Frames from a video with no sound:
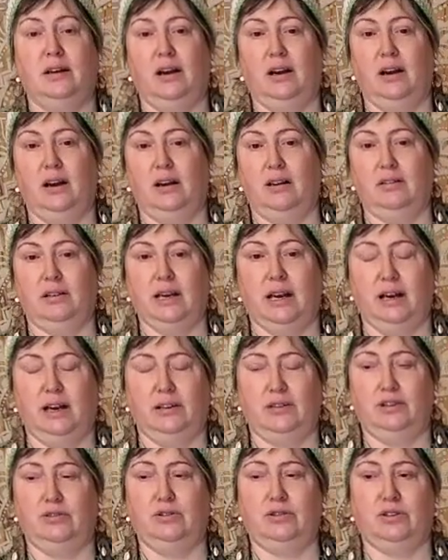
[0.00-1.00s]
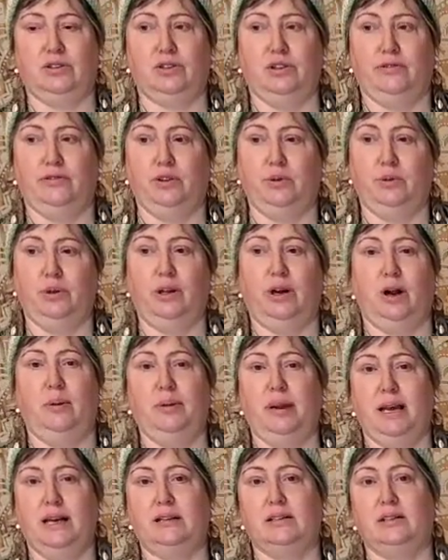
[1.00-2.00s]
okay, I do suffer with IBS
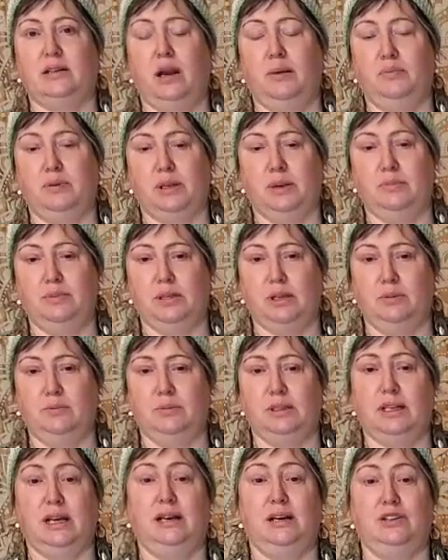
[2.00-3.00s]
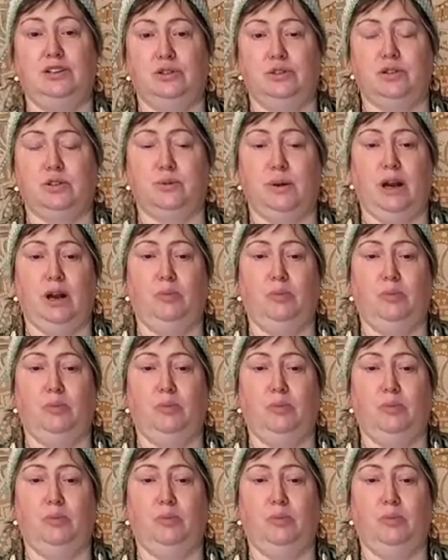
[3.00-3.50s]
type symptoms and I do swell up,